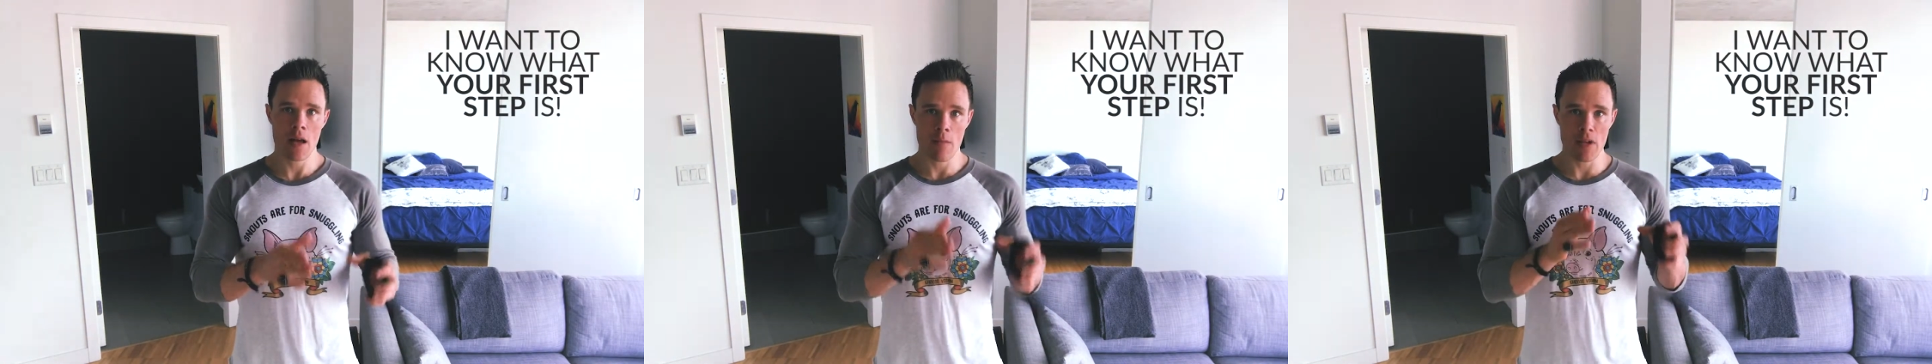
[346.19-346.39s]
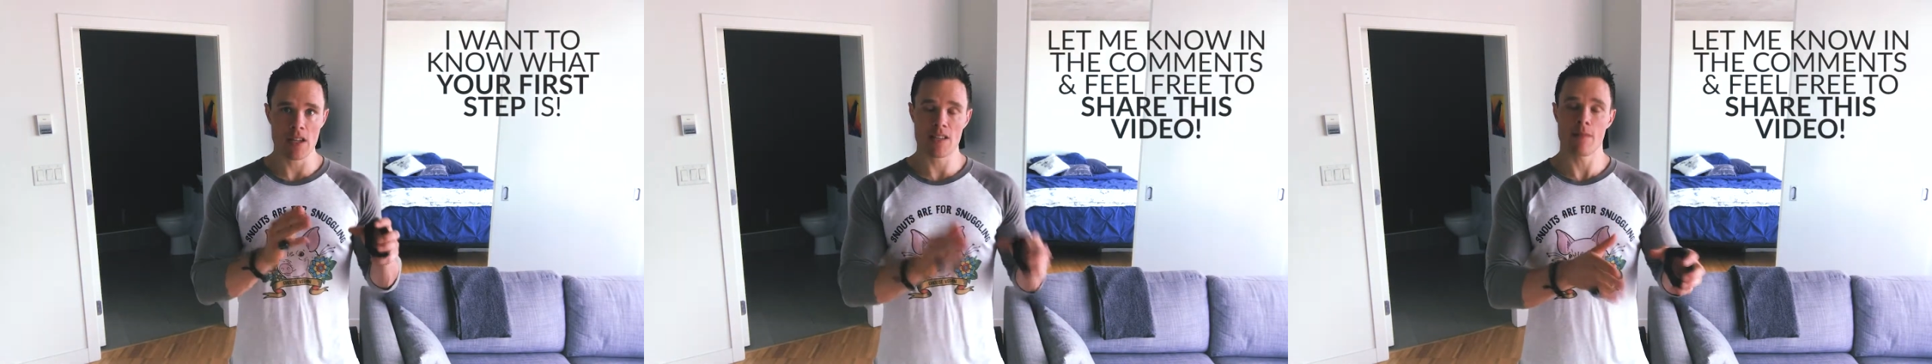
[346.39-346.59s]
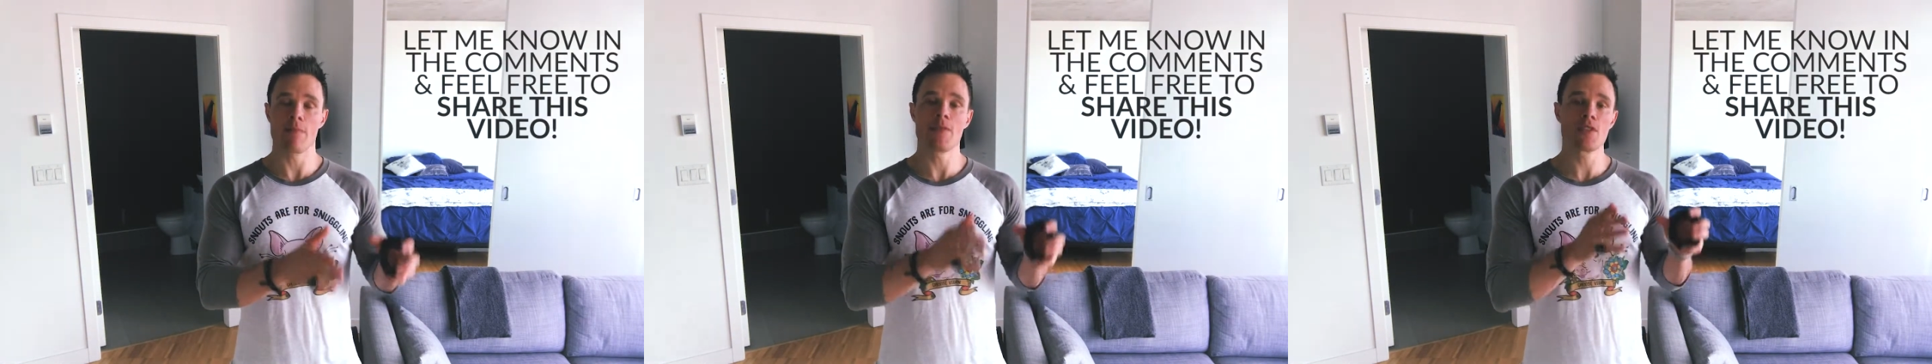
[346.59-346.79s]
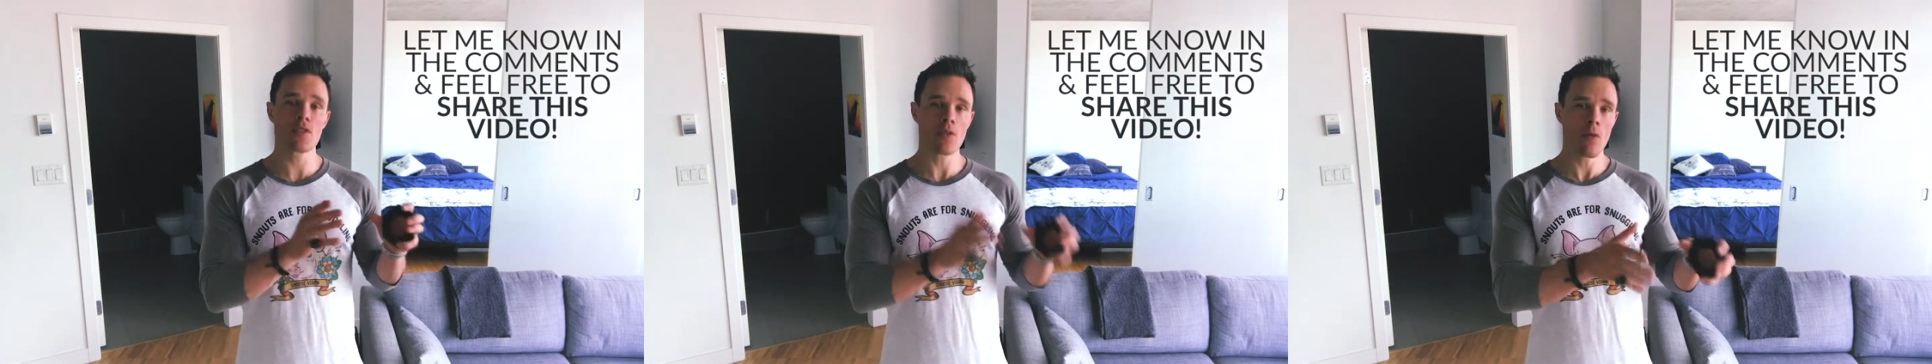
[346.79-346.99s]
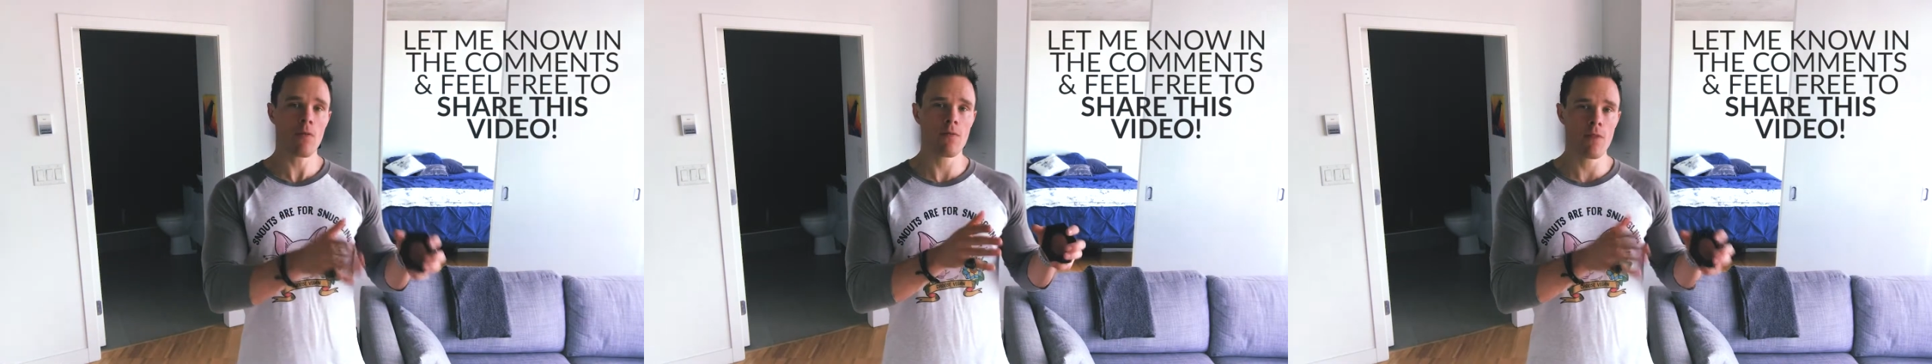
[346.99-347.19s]
because I'm
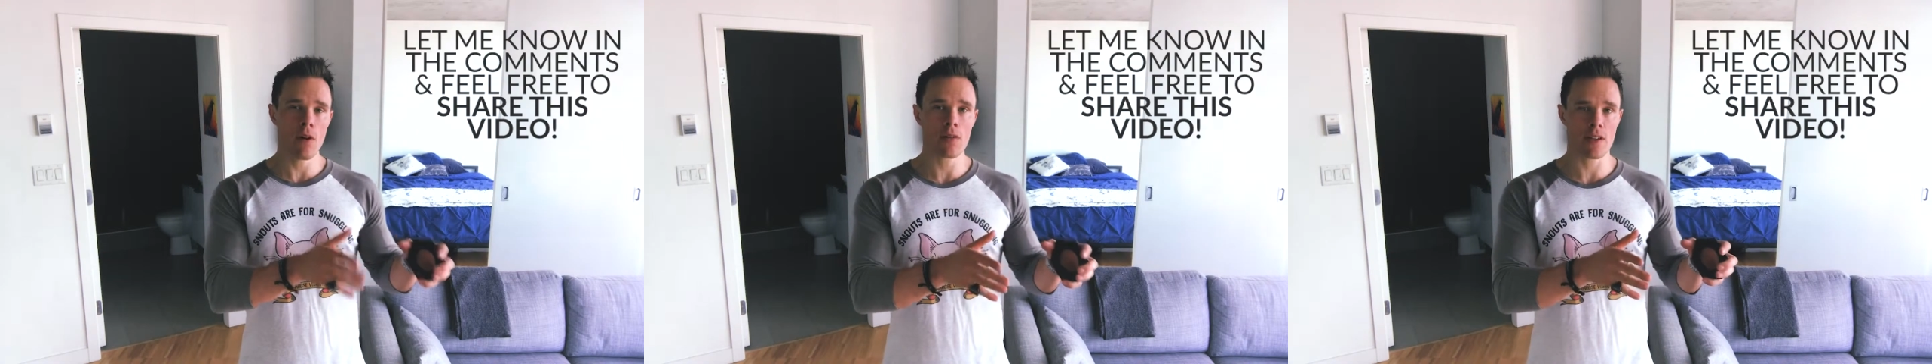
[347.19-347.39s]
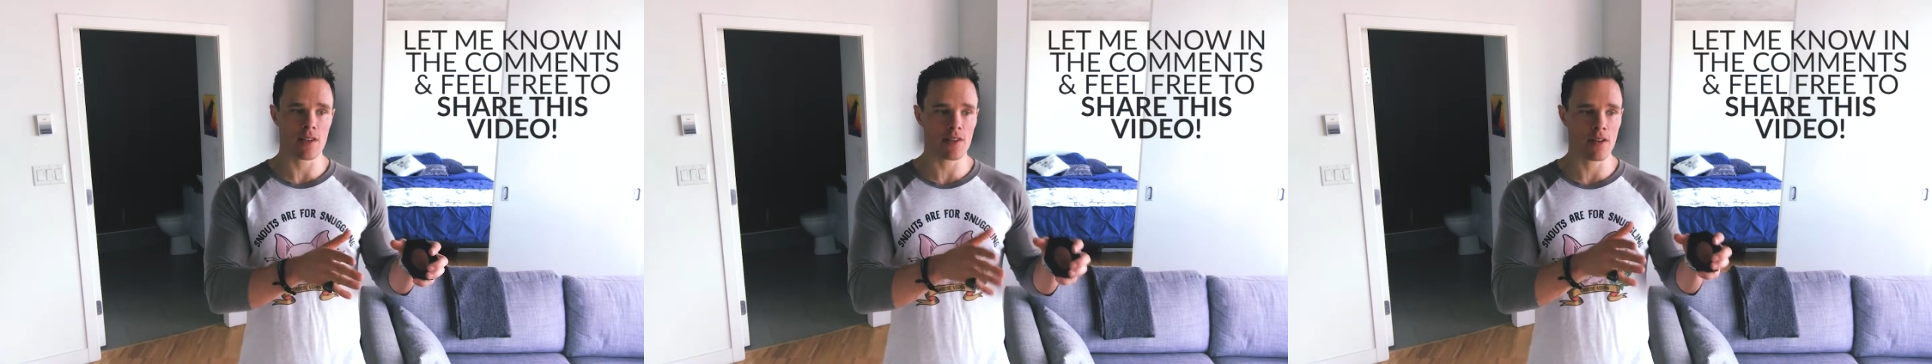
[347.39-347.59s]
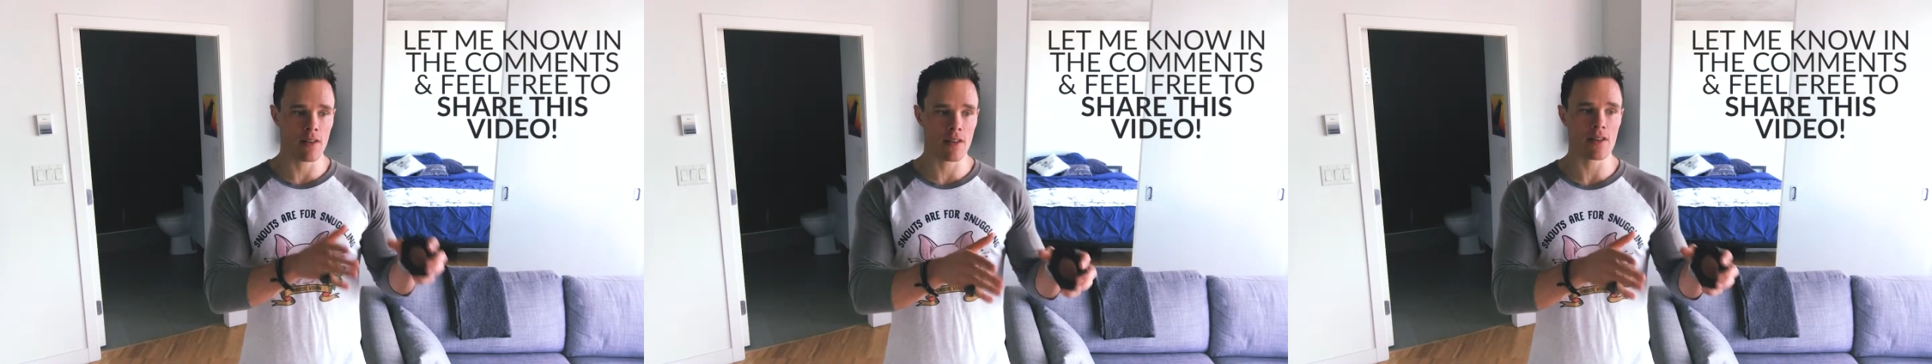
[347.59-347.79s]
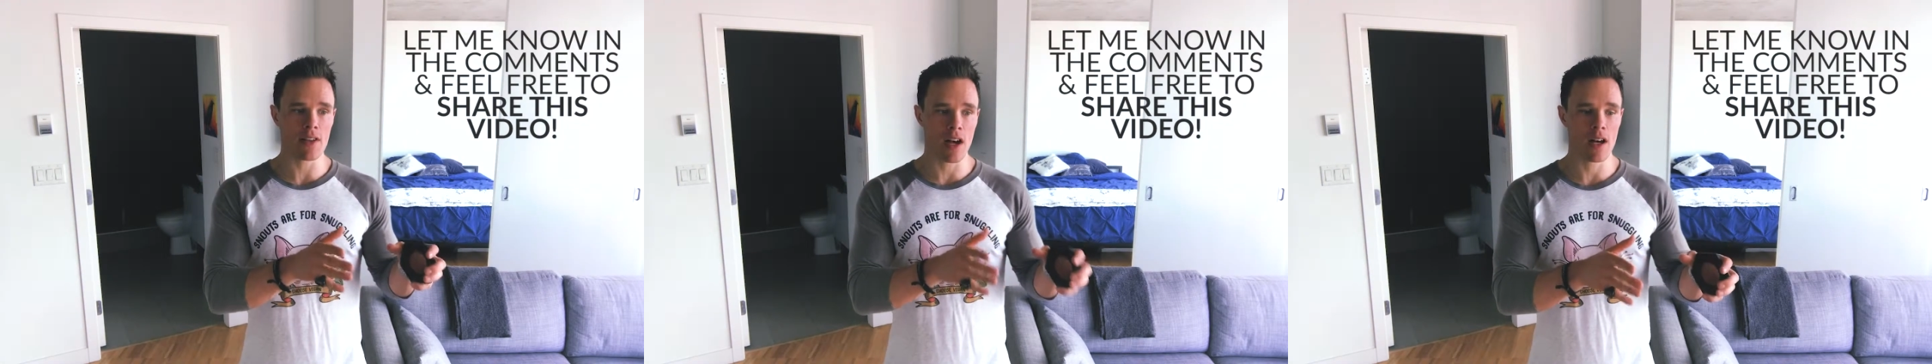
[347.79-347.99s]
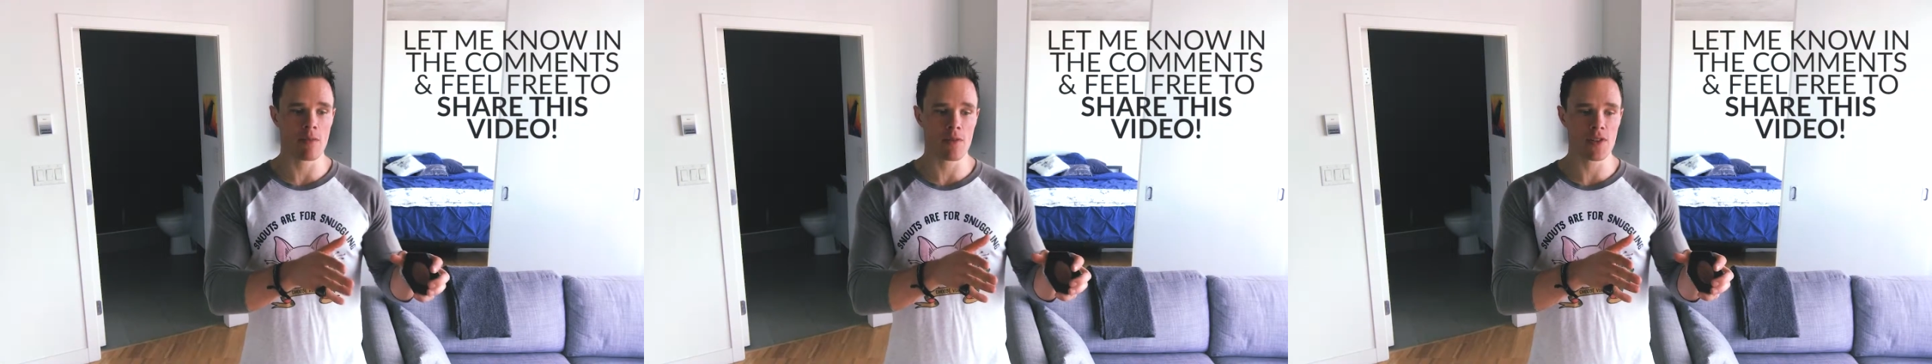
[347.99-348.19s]
so focused on this
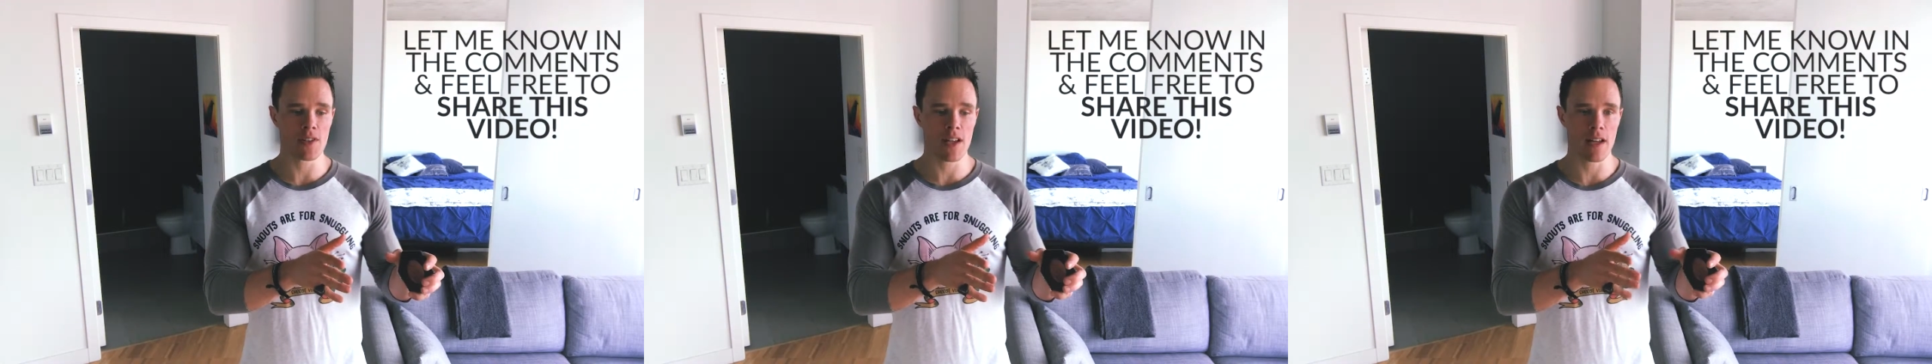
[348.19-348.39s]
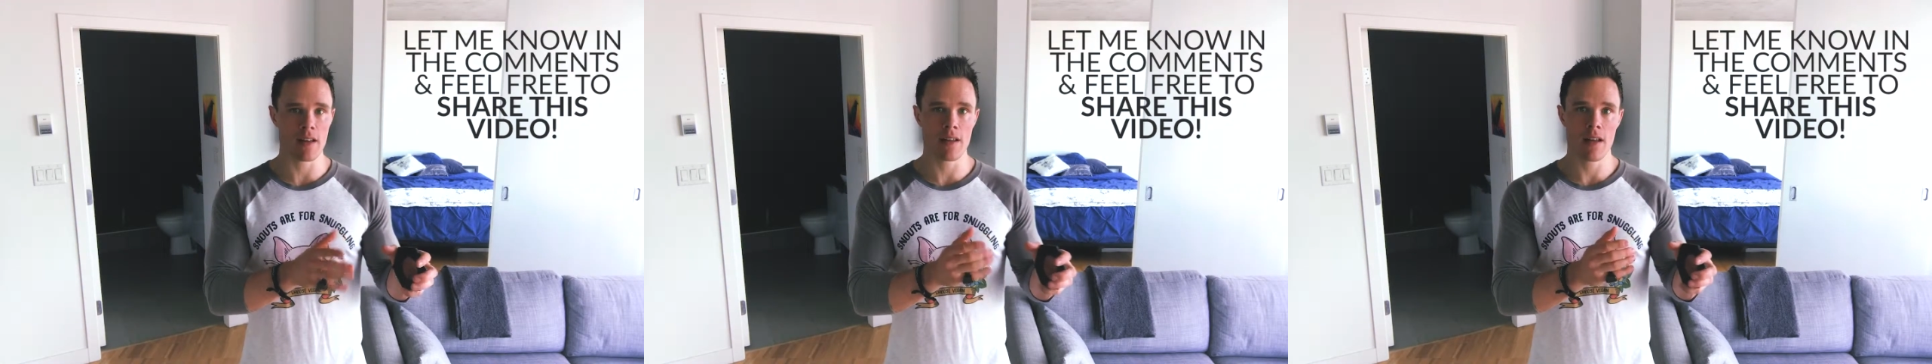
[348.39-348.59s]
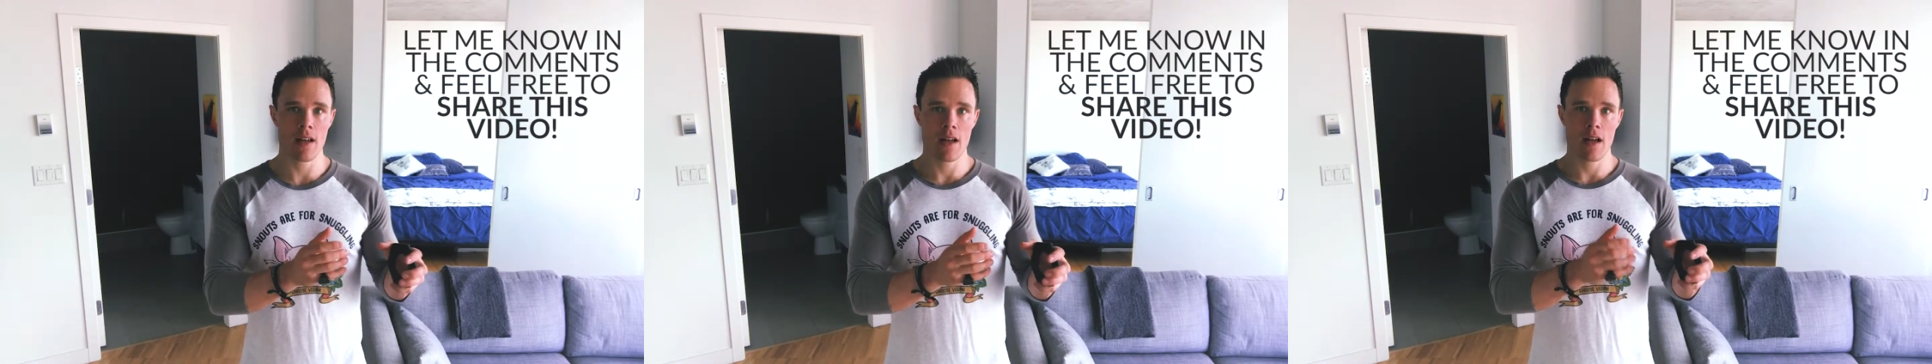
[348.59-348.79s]
100%?